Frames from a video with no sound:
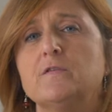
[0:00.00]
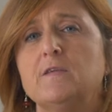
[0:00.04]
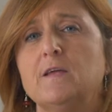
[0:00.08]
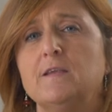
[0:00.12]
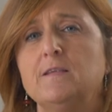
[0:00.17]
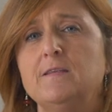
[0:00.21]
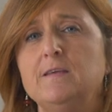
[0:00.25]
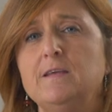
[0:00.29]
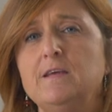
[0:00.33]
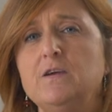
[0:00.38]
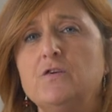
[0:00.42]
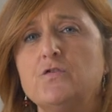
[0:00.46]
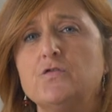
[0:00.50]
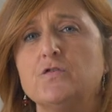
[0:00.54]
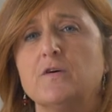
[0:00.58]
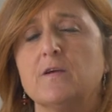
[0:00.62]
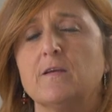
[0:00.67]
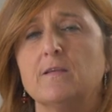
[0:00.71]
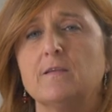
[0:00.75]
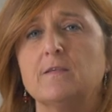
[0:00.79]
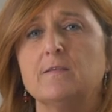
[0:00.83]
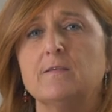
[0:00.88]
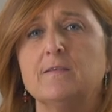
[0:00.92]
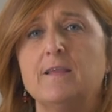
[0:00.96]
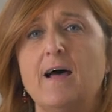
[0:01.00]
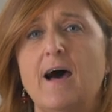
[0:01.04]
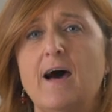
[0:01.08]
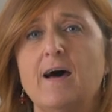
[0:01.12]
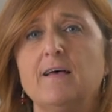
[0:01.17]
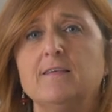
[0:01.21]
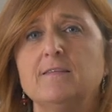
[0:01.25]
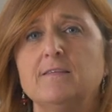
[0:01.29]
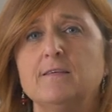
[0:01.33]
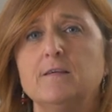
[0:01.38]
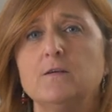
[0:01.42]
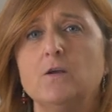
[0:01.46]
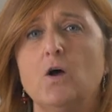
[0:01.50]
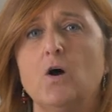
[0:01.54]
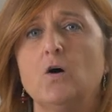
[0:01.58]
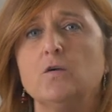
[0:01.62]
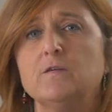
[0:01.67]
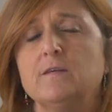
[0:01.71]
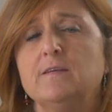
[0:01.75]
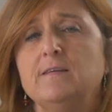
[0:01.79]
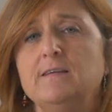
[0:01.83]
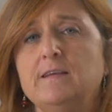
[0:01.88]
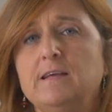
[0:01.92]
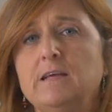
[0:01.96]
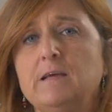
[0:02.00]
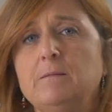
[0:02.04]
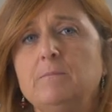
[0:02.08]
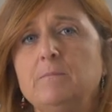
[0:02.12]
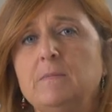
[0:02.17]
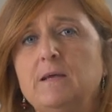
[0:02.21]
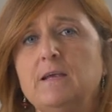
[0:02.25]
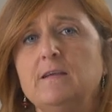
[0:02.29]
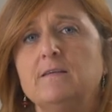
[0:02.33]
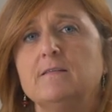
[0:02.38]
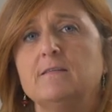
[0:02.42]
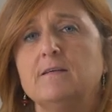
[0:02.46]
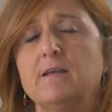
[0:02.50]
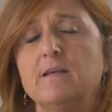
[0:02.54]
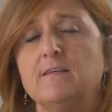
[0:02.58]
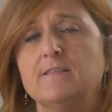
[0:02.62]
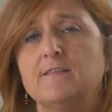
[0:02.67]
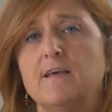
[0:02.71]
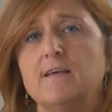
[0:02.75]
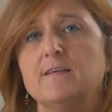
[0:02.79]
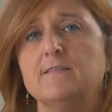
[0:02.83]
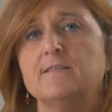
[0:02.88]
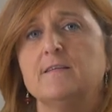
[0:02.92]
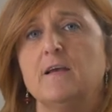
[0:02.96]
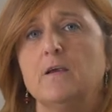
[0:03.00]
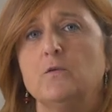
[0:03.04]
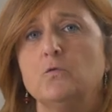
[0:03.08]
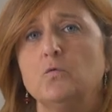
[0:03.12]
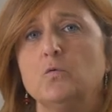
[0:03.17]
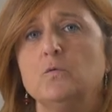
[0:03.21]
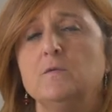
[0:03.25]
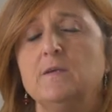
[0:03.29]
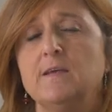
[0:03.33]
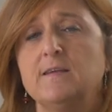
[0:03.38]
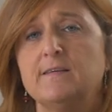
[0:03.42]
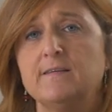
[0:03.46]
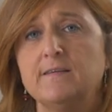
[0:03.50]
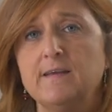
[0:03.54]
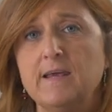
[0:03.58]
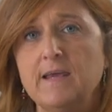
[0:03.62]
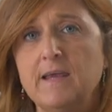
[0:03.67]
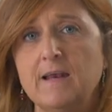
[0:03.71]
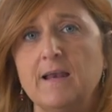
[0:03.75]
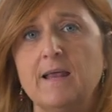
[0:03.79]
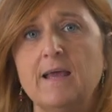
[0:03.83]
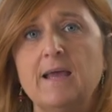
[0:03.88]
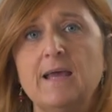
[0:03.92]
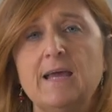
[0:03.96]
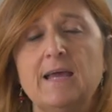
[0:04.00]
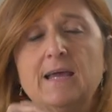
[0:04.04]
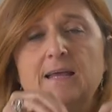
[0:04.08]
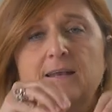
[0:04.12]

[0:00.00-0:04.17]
the teacher does not deem it necessary to detail